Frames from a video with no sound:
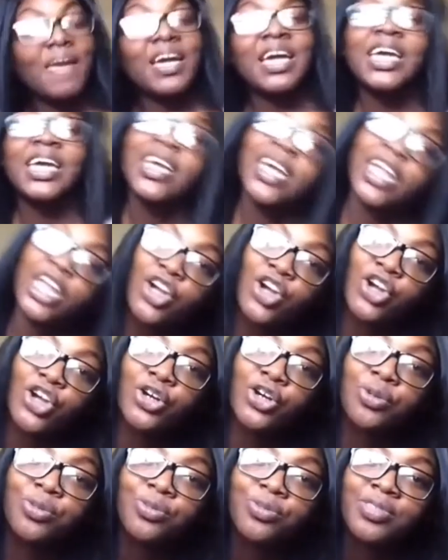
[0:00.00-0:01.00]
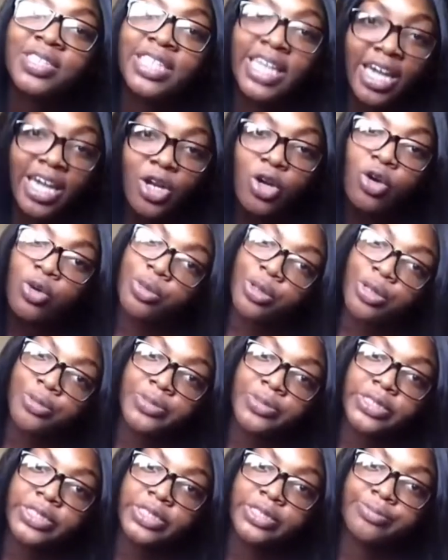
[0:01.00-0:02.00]
He gave that girl that on
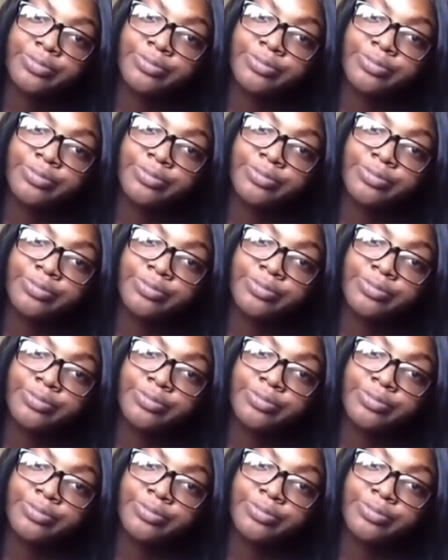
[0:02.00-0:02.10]
purpose.